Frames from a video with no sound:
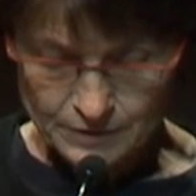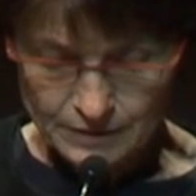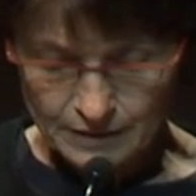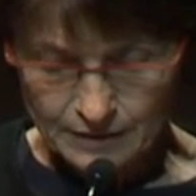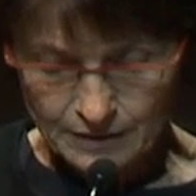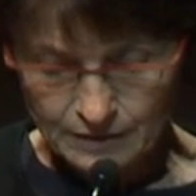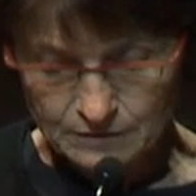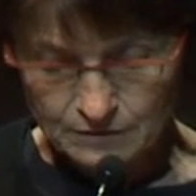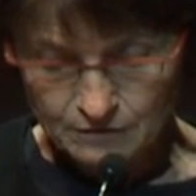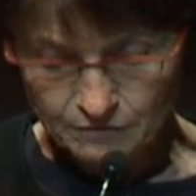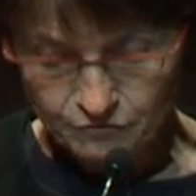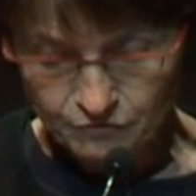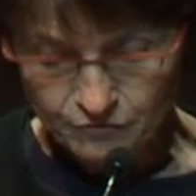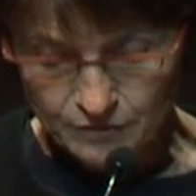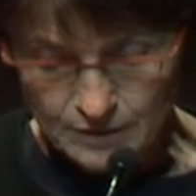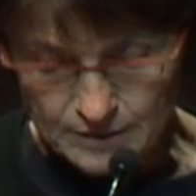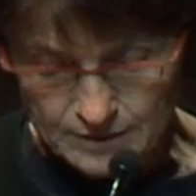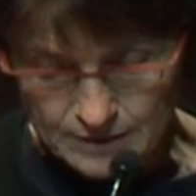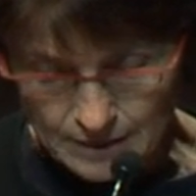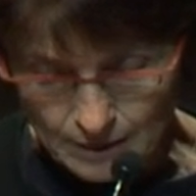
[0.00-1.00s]
Directive
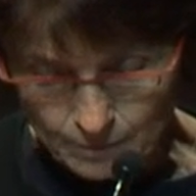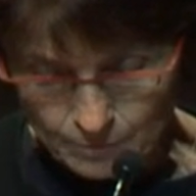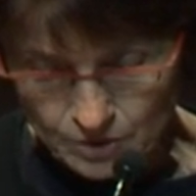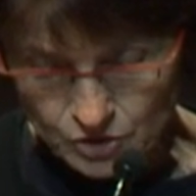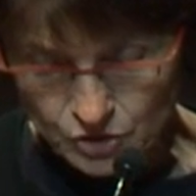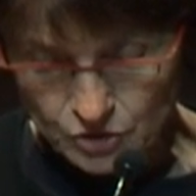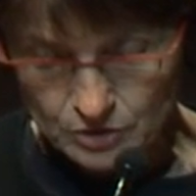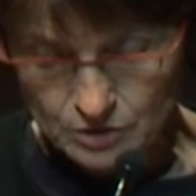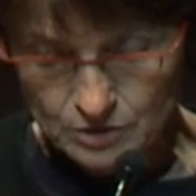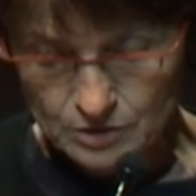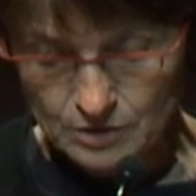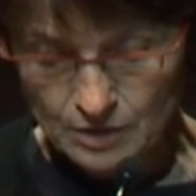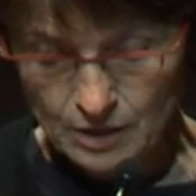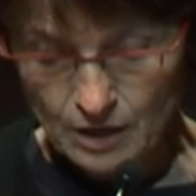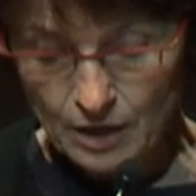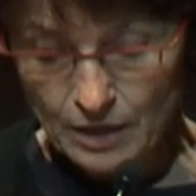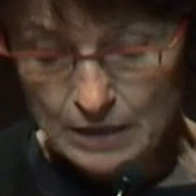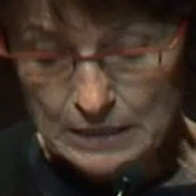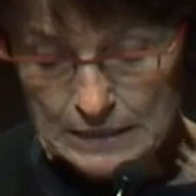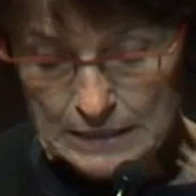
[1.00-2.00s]
establishes
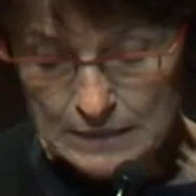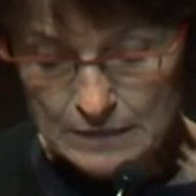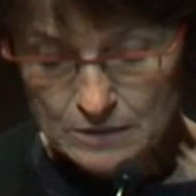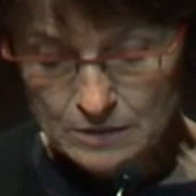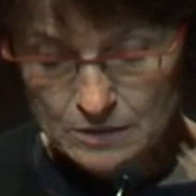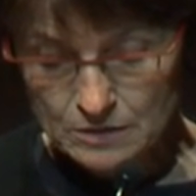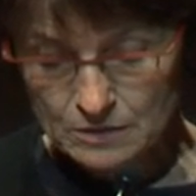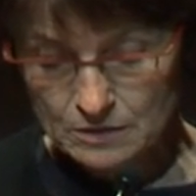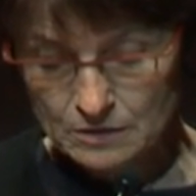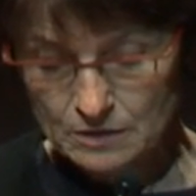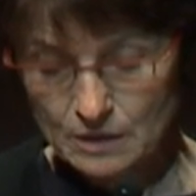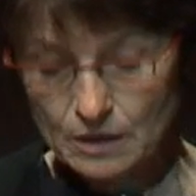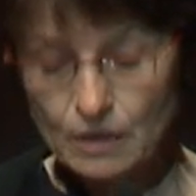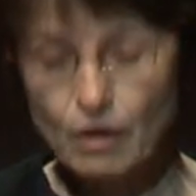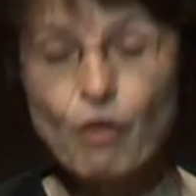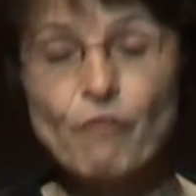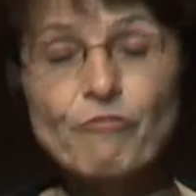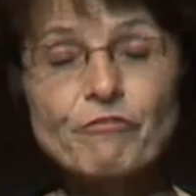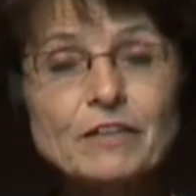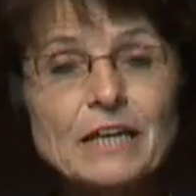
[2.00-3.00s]
a list
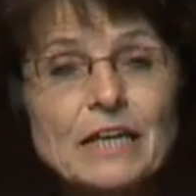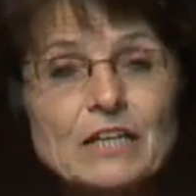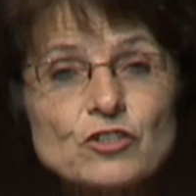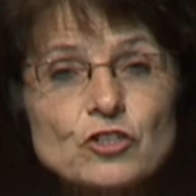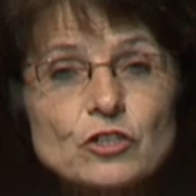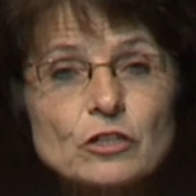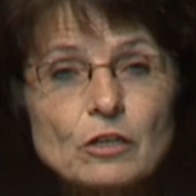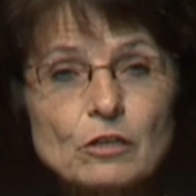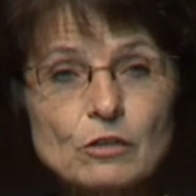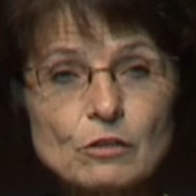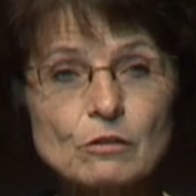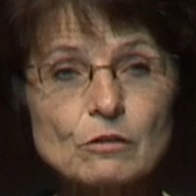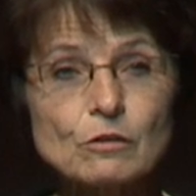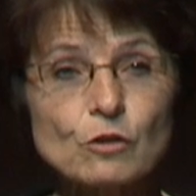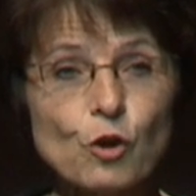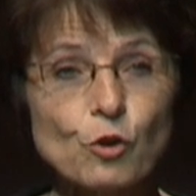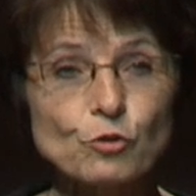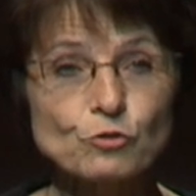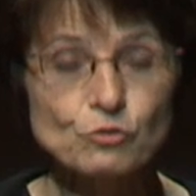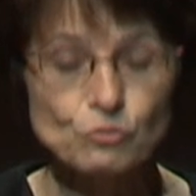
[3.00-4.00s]
of national
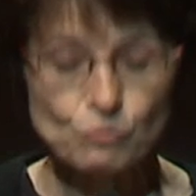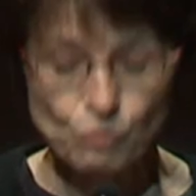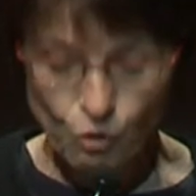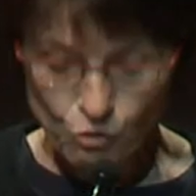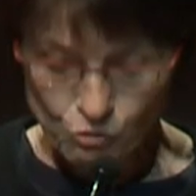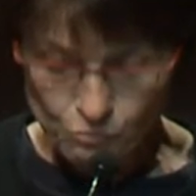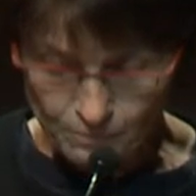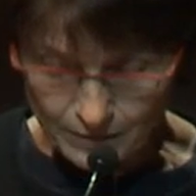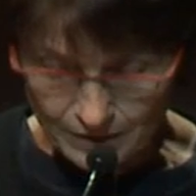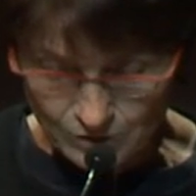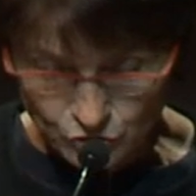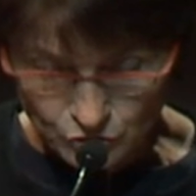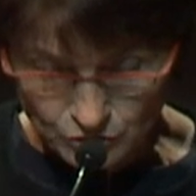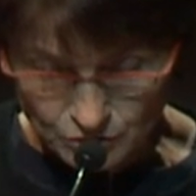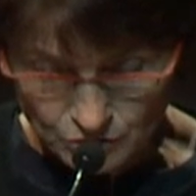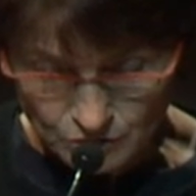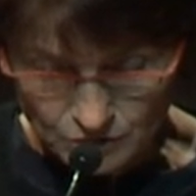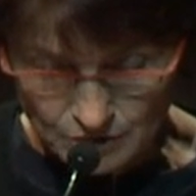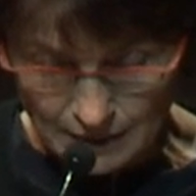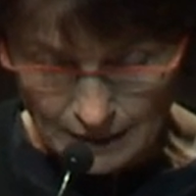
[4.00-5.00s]
control
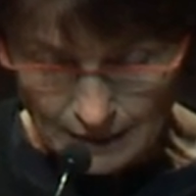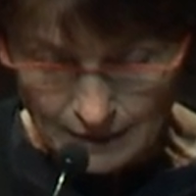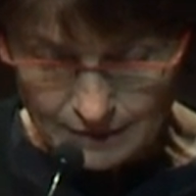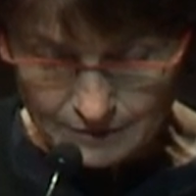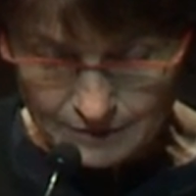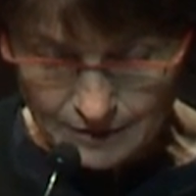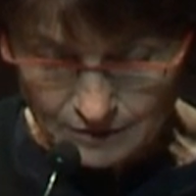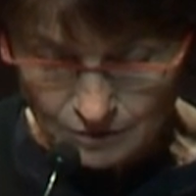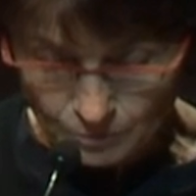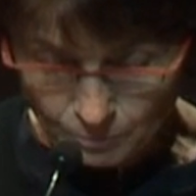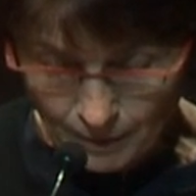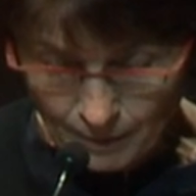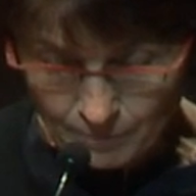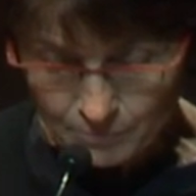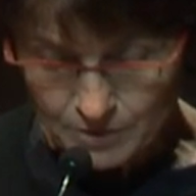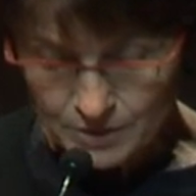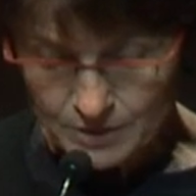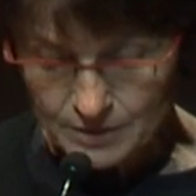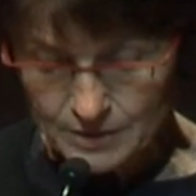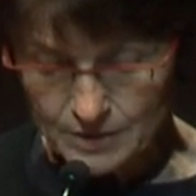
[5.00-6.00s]
measures that the member
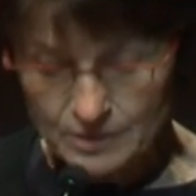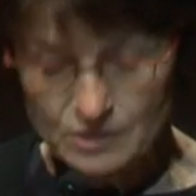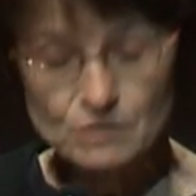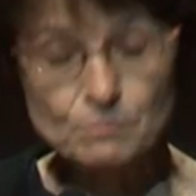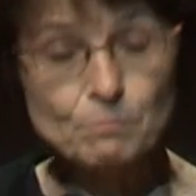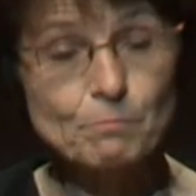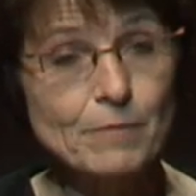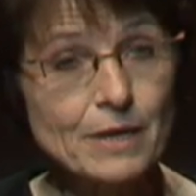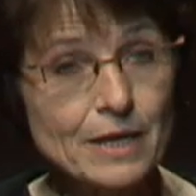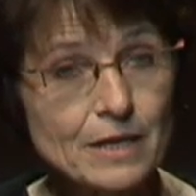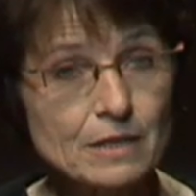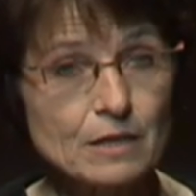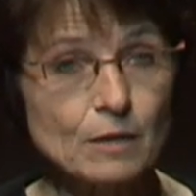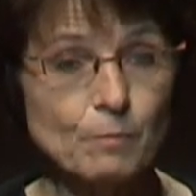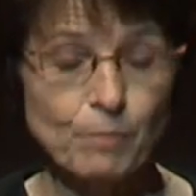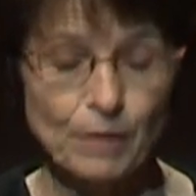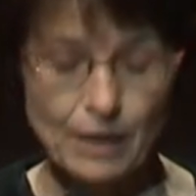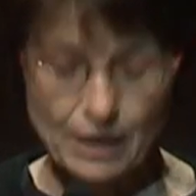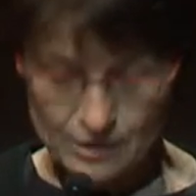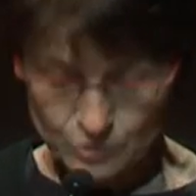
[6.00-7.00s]
states may apply